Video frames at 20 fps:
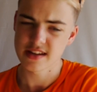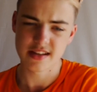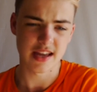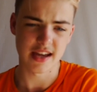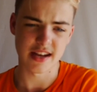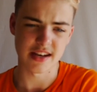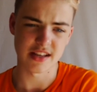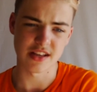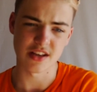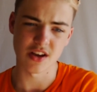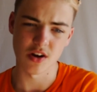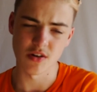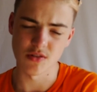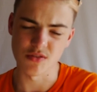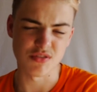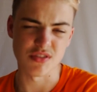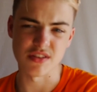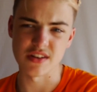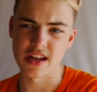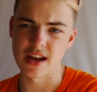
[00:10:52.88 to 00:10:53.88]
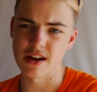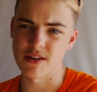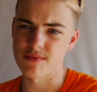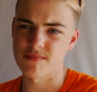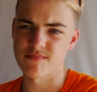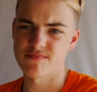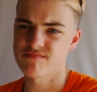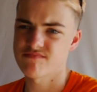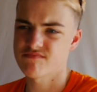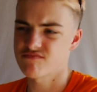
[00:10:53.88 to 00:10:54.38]
get any goals, and they'll
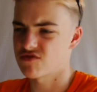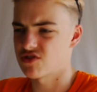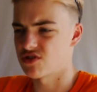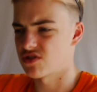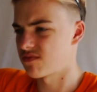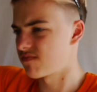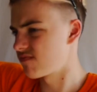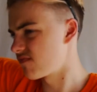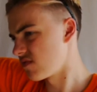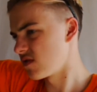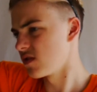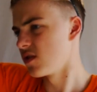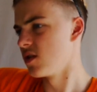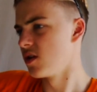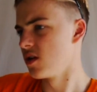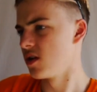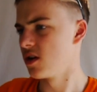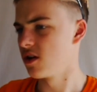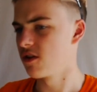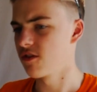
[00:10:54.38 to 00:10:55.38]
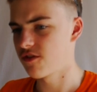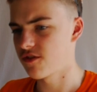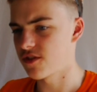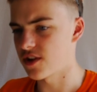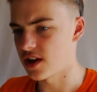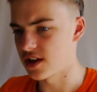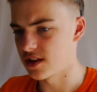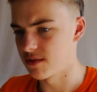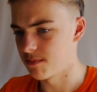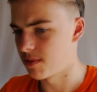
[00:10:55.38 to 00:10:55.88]
just
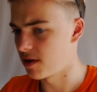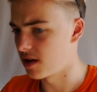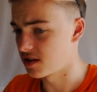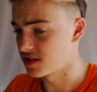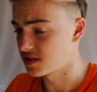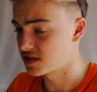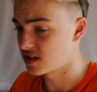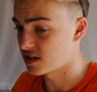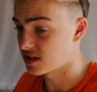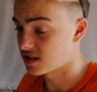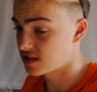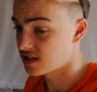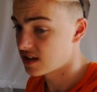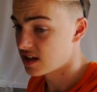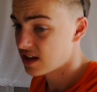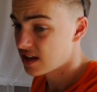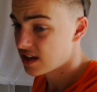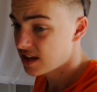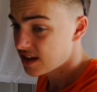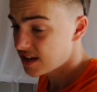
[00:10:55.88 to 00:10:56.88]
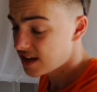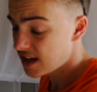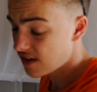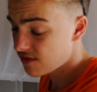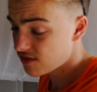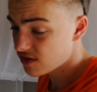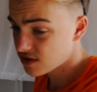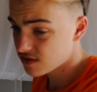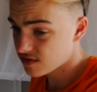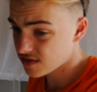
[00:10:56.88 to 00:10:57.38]
fly them past us.
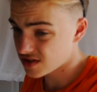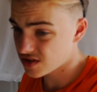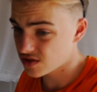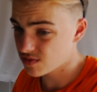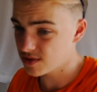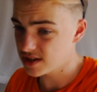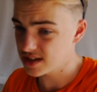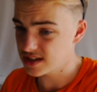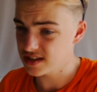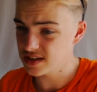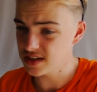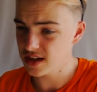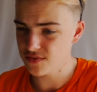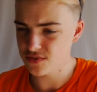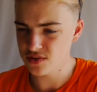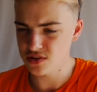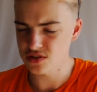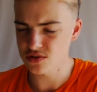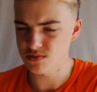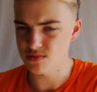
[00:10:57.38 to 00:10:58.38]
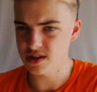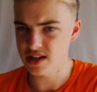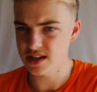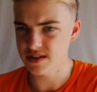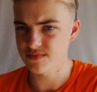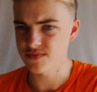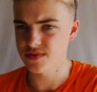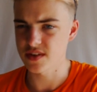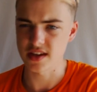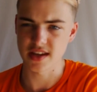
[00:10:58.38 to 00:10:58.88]
Netherlands versus Sweden. Netherlands
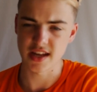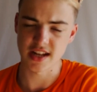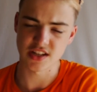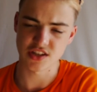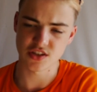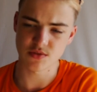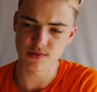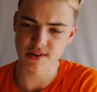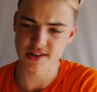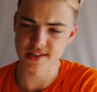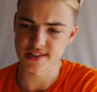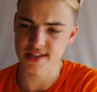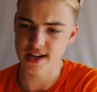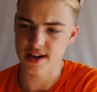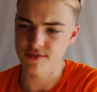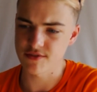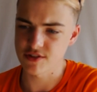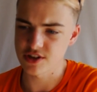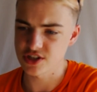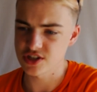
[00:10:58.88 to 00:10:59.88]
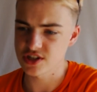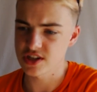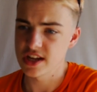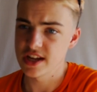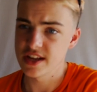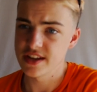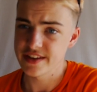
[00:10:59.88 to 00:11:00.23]
winning. Again, Sweden's average.